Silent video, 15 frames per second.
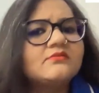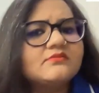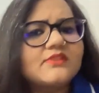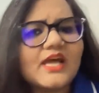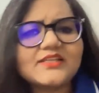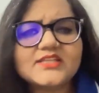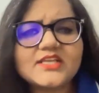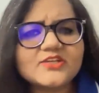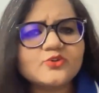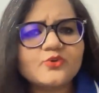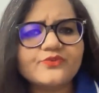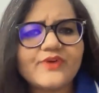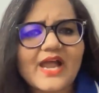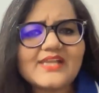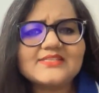Nothing
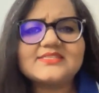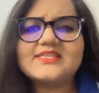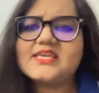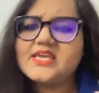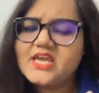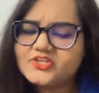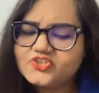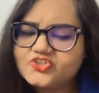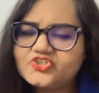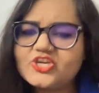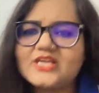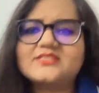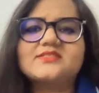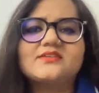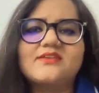too fancy,
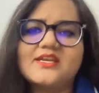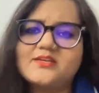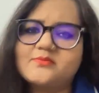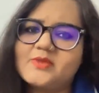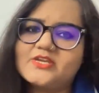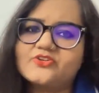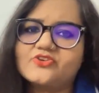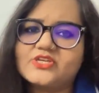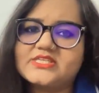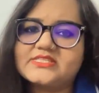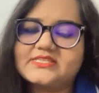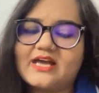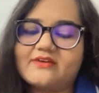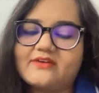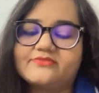just the rudimentary
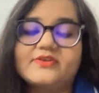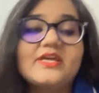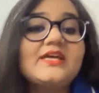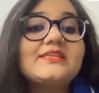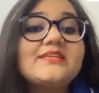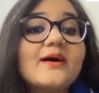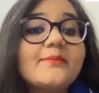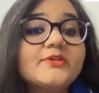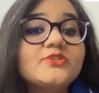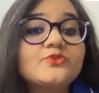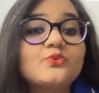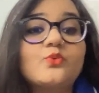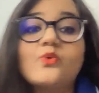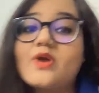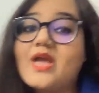stuff. Number
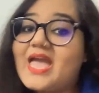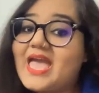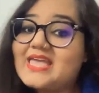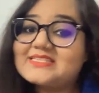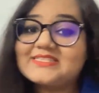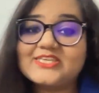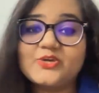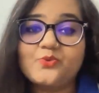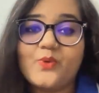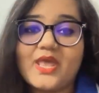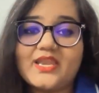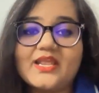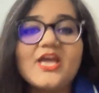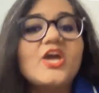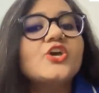2,
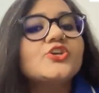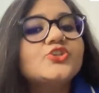SQL.